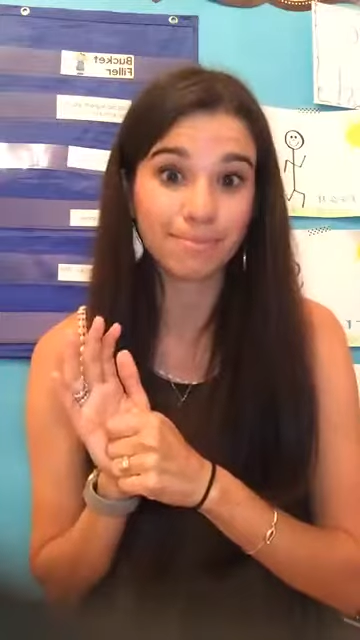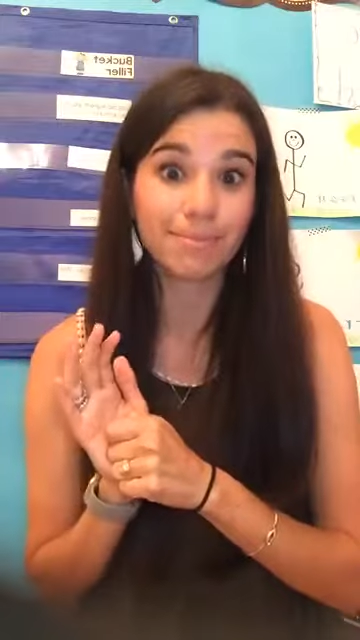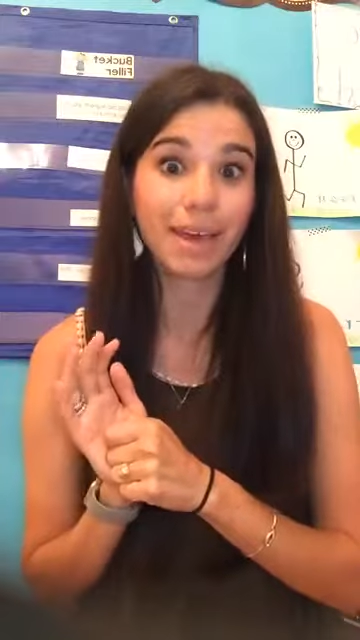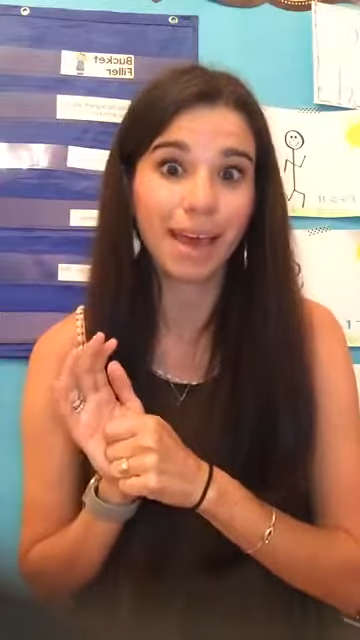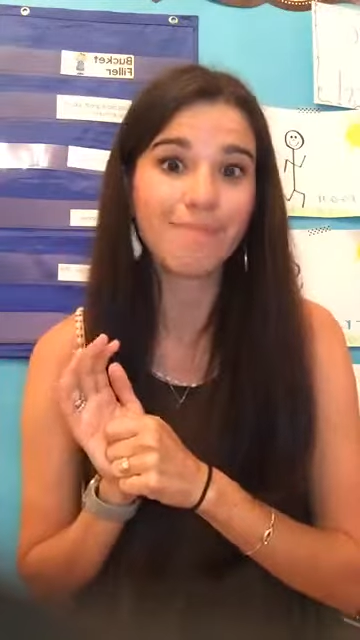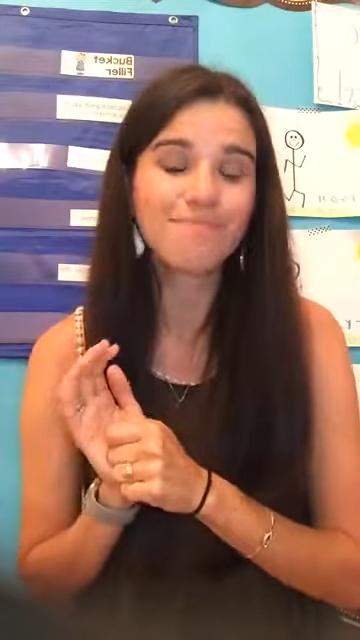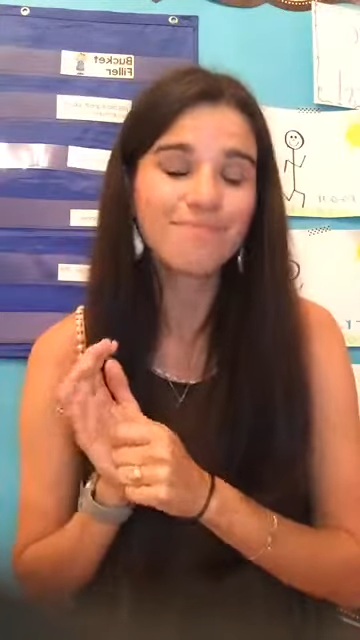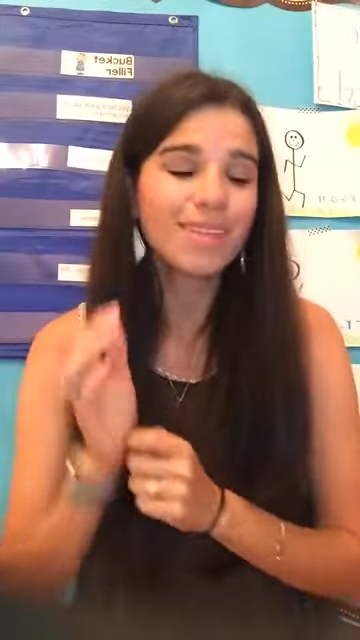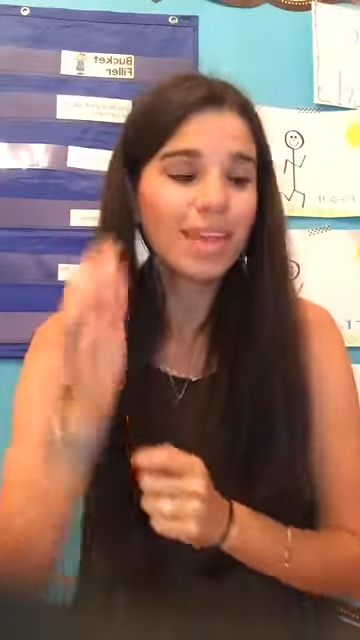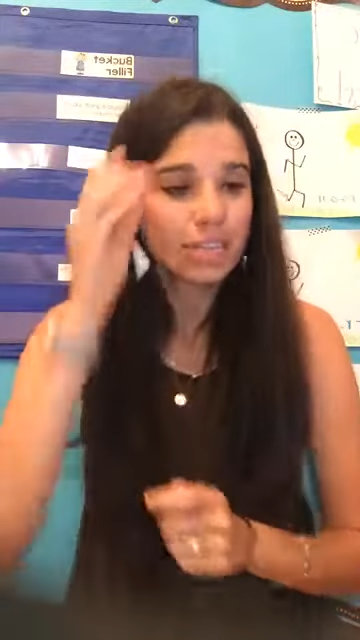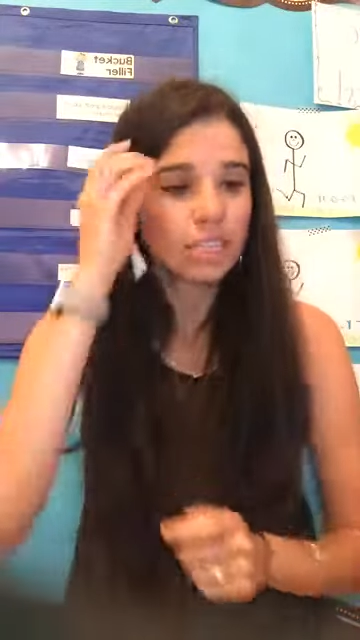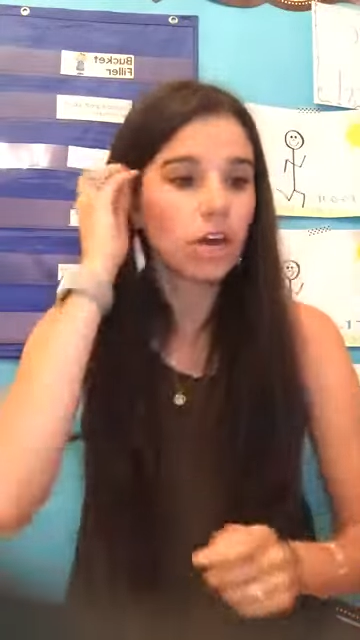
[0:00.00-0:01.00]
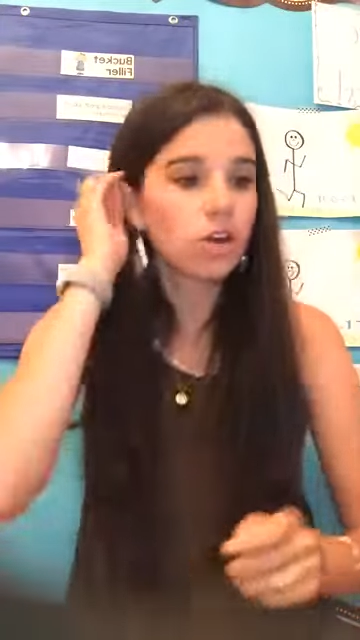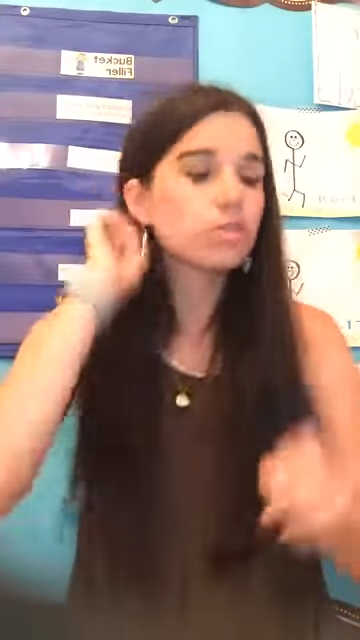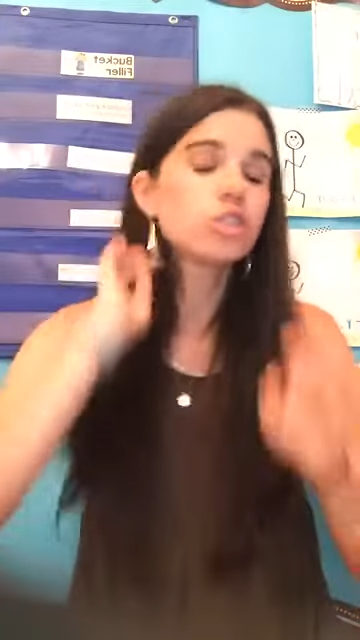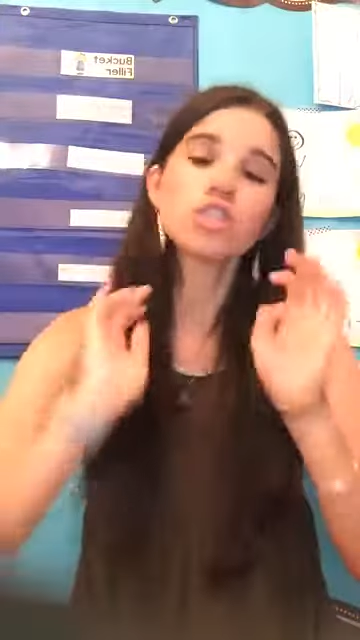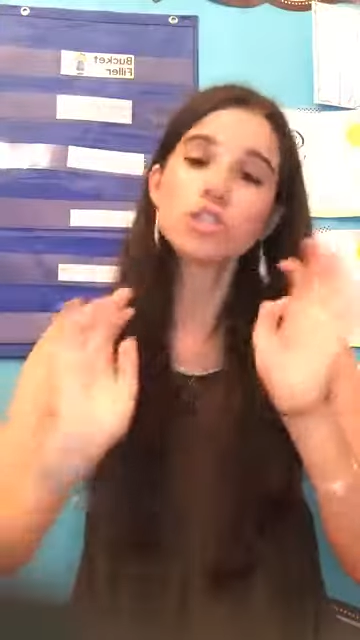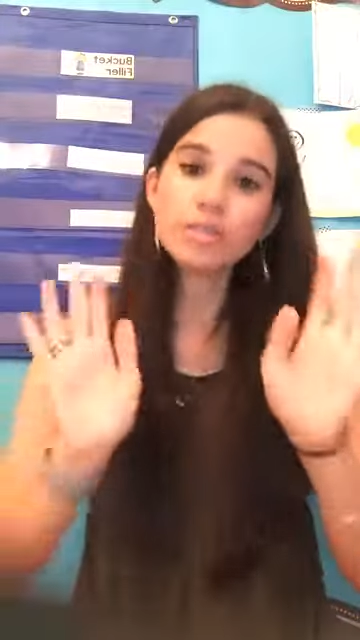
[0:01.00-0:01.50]
Okay, so
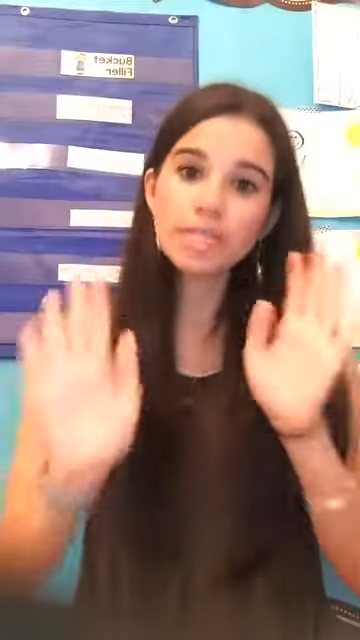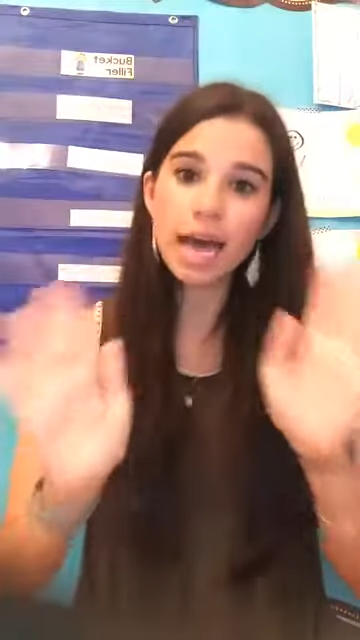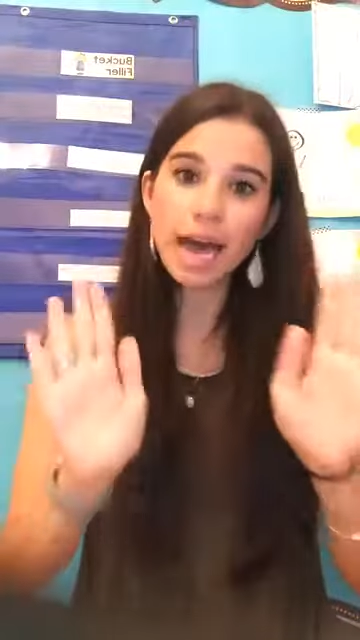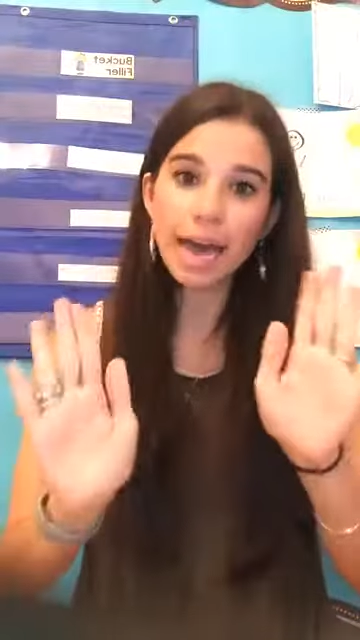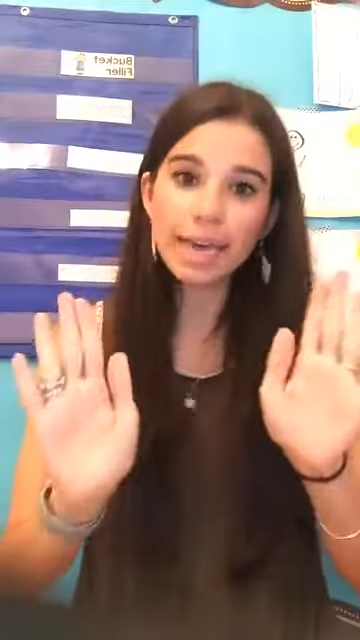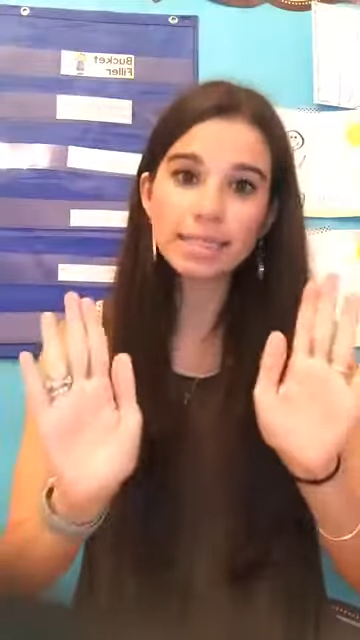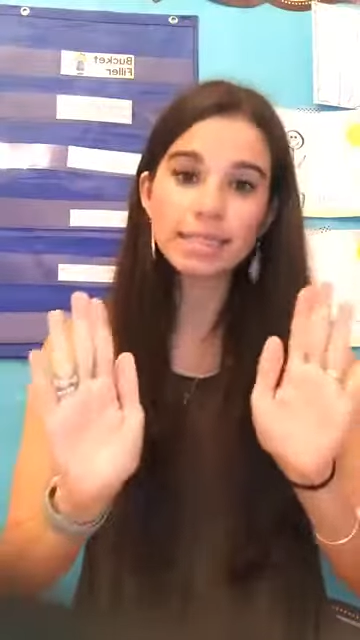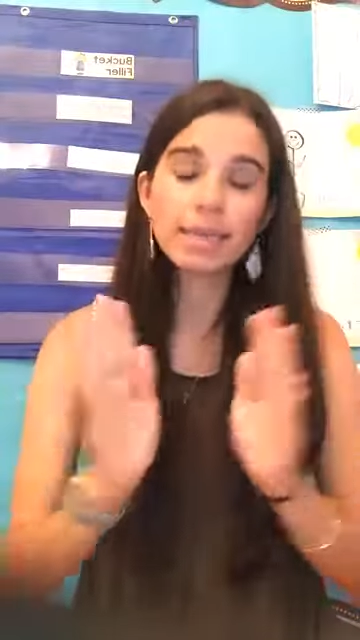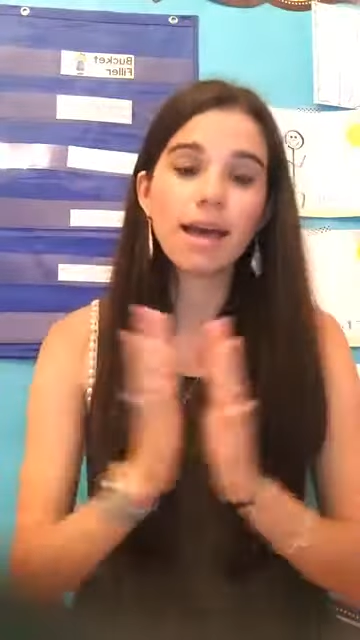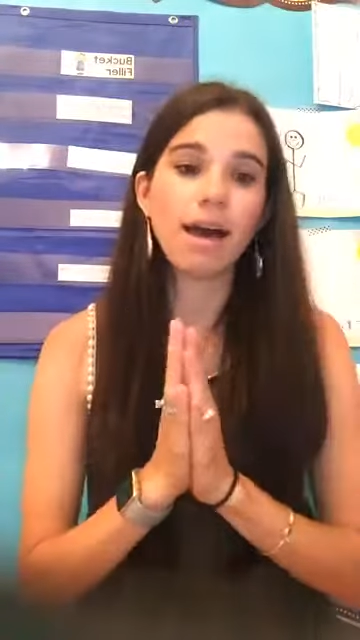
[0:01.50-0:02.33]
two sides,